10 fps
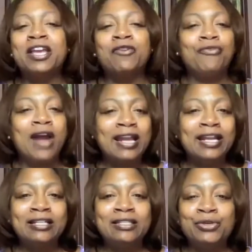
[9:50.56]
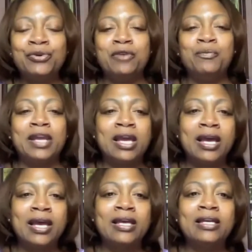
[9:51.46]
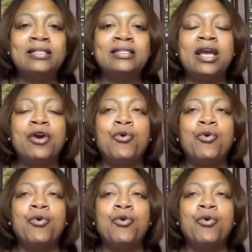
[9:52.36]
to get right into it because